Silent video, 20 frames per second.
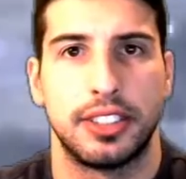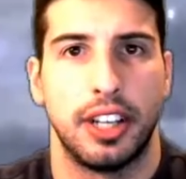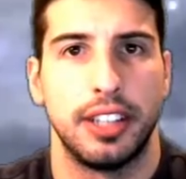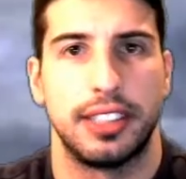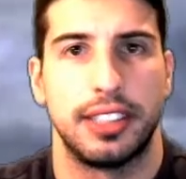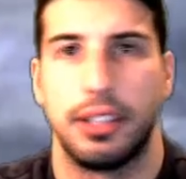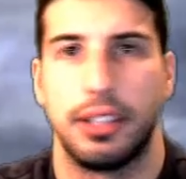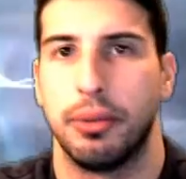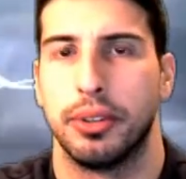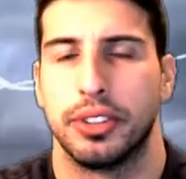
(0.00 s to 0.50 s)

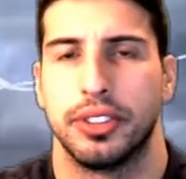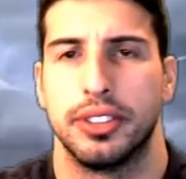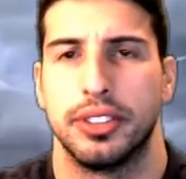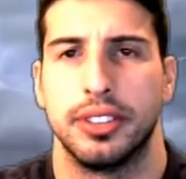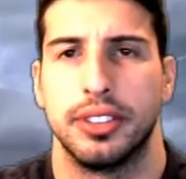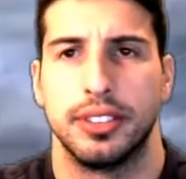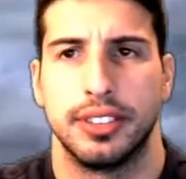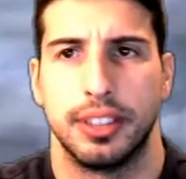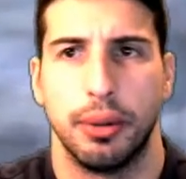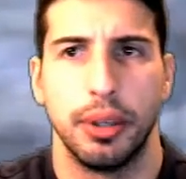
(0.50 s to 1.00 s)
they were
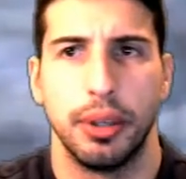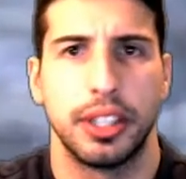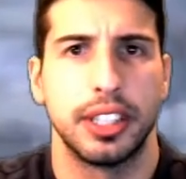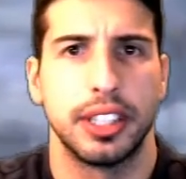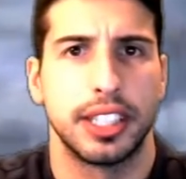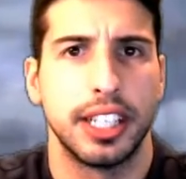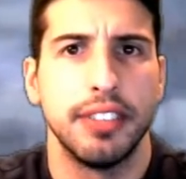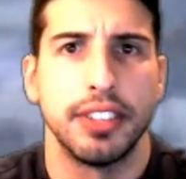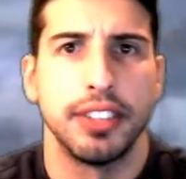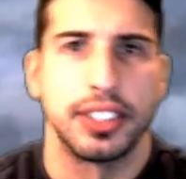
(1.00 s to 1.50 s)
they were gonna
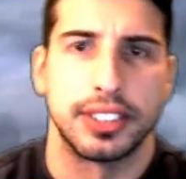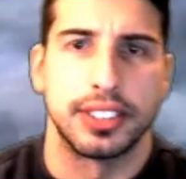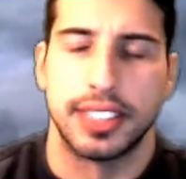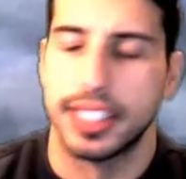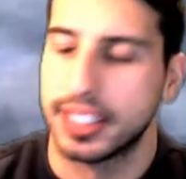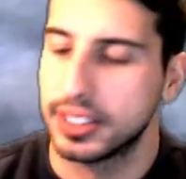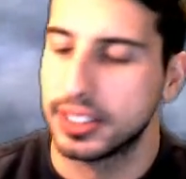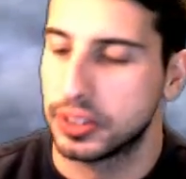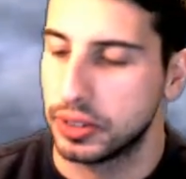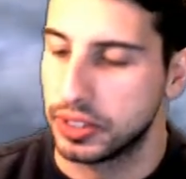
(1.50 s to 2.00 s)
give us
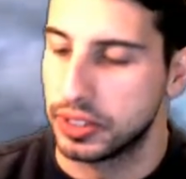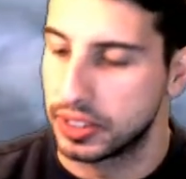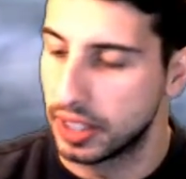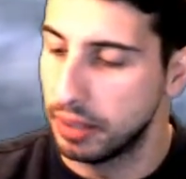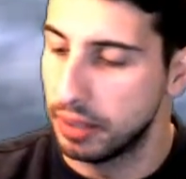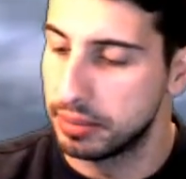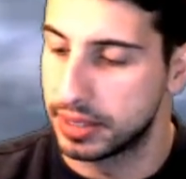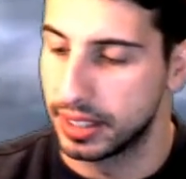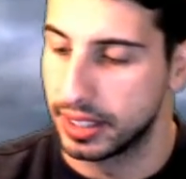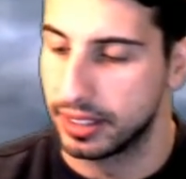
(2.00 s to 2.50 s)
tickets or
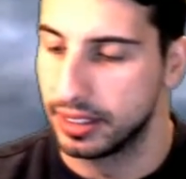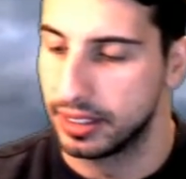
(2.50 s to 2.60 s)
something